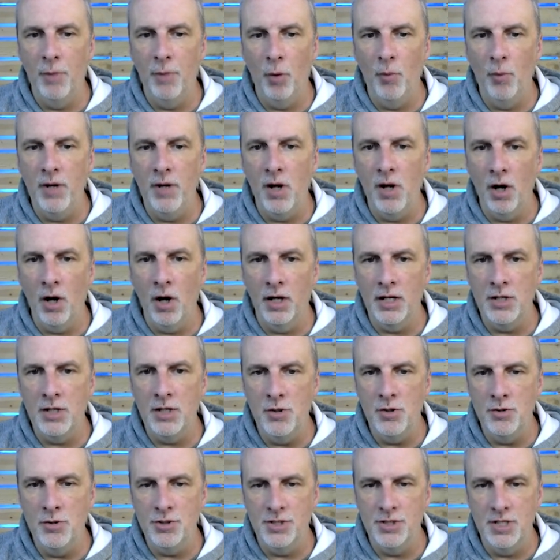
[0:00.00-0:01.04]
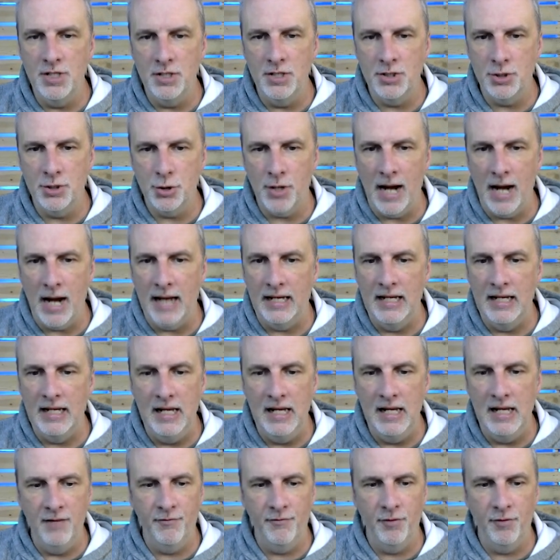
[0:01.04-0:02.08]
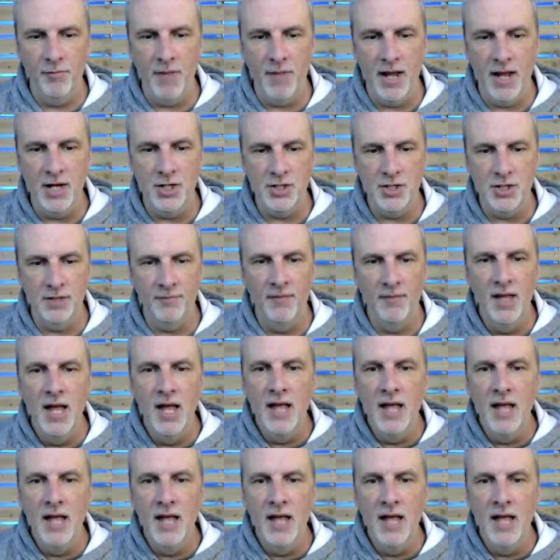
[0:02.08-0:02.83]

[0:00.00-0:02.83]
but we are going to use this tracking information.